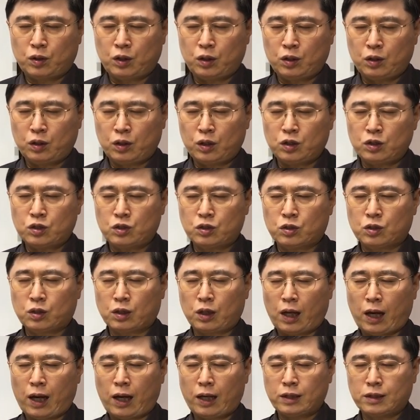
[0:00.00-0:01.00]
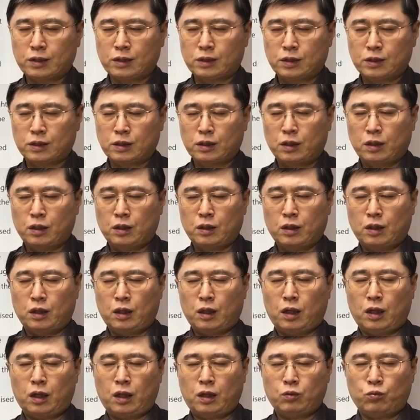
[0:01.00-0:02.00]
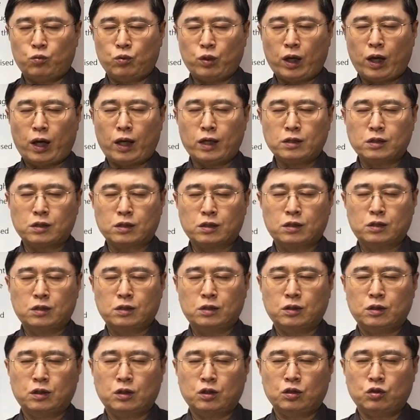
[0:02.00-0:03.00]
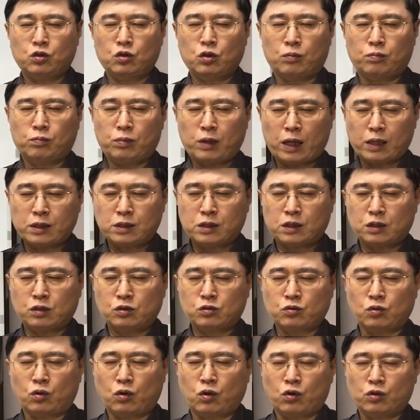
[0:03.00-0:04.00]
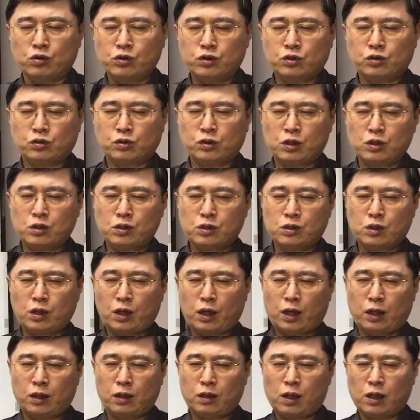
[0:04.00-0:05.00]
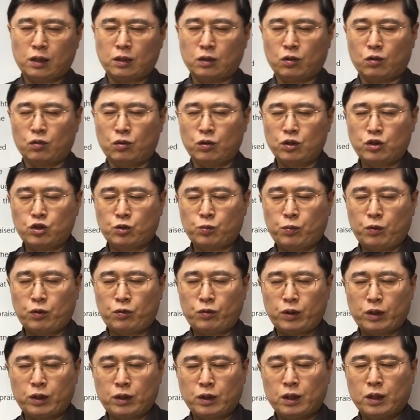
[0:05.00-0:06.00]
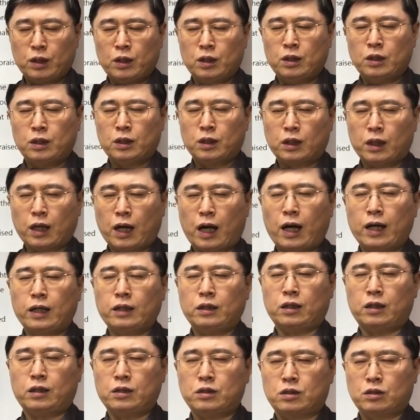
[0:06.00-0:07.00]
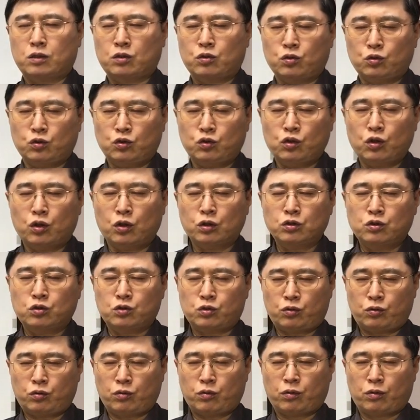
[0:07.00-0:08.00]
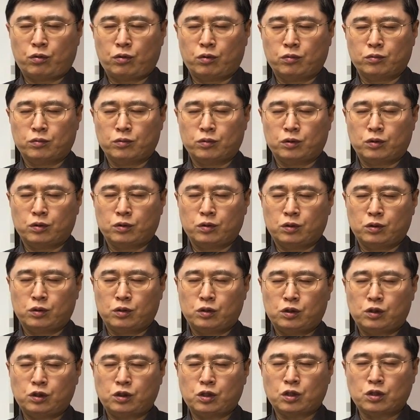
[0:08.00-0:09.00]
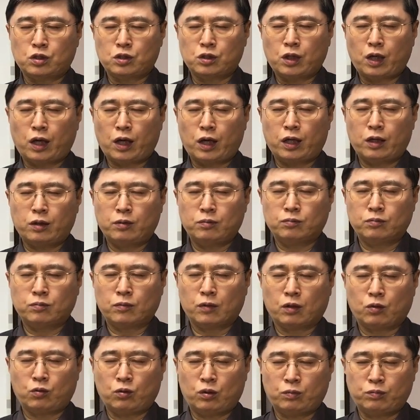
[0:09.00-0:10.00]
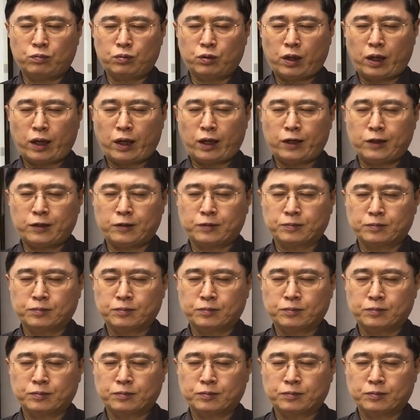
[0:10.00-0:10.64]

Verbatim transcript: in this class? And we ask your blessing to all students and let the Holy Spirit guide us to your truth. In Jesus' name we pray.